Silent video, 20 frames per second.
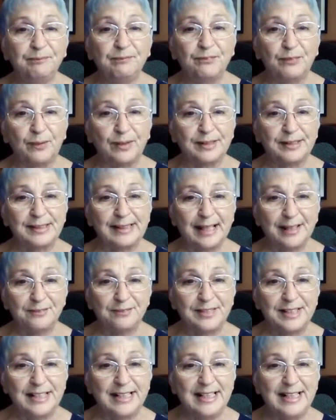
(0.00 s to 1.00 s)
for
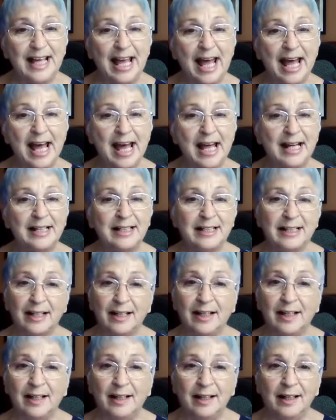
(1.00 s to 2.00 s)
safety and
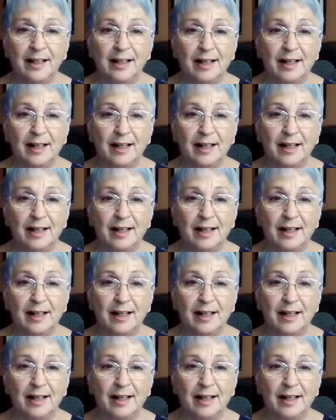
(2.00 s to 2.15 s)
a